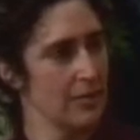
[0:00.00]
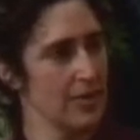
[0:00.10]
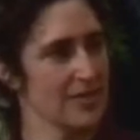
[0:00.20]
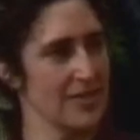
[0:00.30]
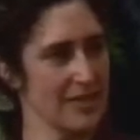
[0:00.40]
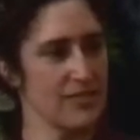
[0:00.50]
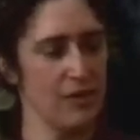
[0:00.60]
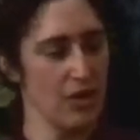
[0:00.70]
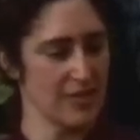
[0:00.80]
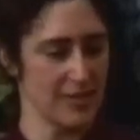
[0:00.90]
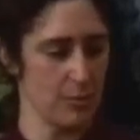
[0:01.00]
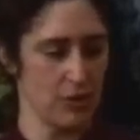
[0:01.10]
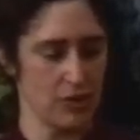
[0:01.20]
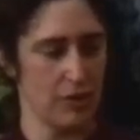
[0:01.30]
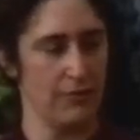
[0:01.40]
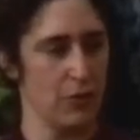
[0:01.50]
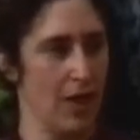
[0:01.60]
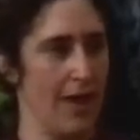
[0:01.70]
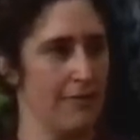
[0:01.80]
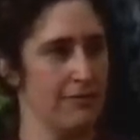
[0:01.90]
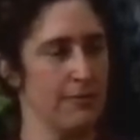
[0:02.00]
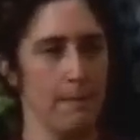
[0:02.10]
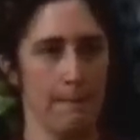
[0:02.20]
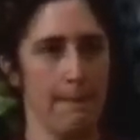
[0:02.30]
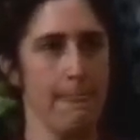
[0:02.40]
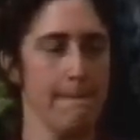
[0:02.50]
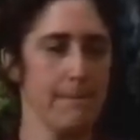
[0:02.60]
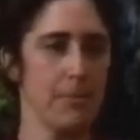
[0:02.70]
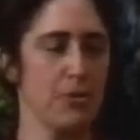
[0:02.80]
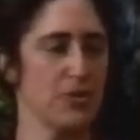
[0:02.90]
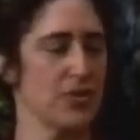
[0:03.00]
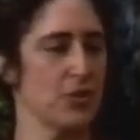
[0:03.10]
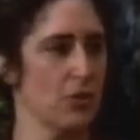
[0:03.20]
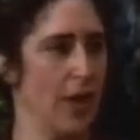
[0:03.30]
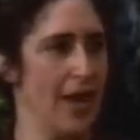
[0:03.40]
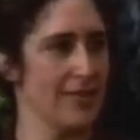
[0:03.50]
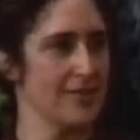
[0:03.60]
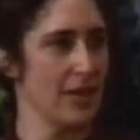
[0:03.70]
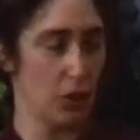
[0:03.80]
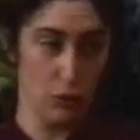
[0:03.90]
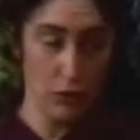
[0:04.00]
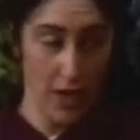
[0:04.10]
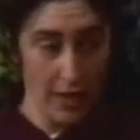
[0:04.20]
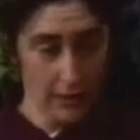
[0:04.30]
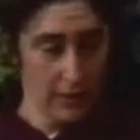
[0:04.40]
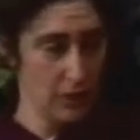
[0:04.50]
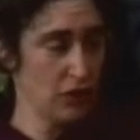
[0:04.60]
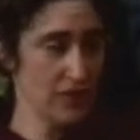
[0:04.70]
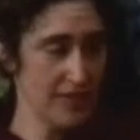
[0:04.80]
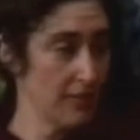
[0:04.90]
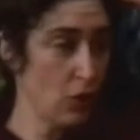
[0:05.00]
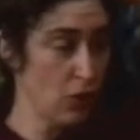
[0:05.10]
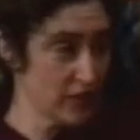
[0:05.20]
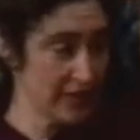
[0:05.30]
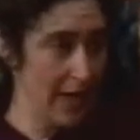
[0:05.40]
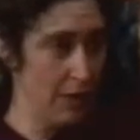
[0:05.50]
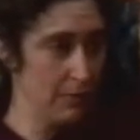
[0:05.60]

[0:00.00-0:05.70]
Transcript: It's very similar to if you have a person who has a crew cut and you can see their whole scalp.